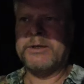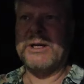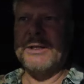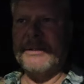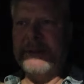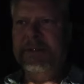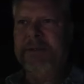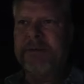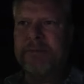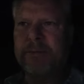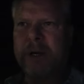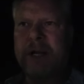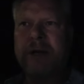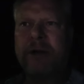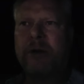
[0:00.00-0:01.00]
Right?
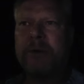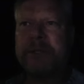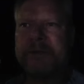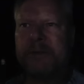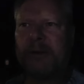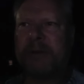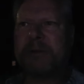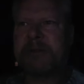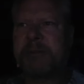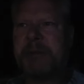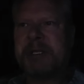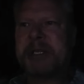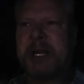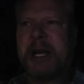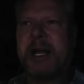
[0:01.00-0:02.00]
Rain always falls from
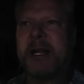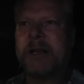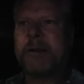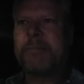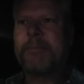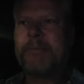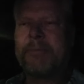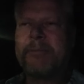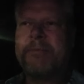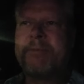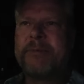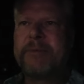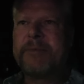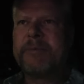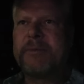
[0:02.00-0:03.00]
the sky.
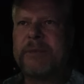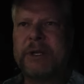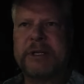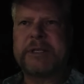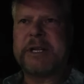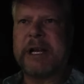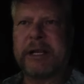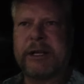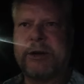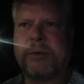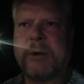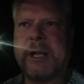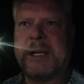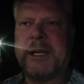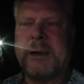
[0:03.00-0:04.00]
It's not going
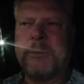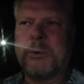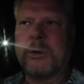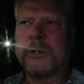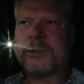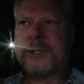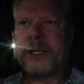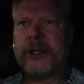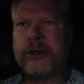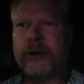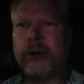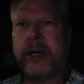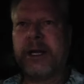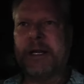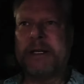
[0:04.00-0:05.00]
to rain upwards, right? You
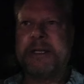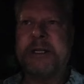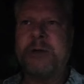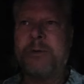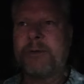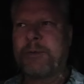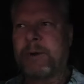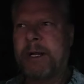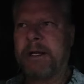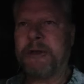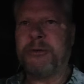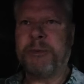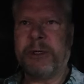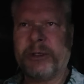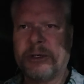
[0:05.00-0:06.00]
know how to deal with rain.
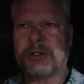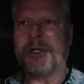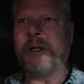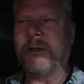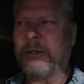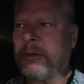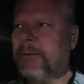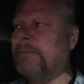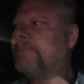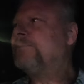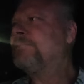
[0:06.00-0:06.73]
You build a shelter.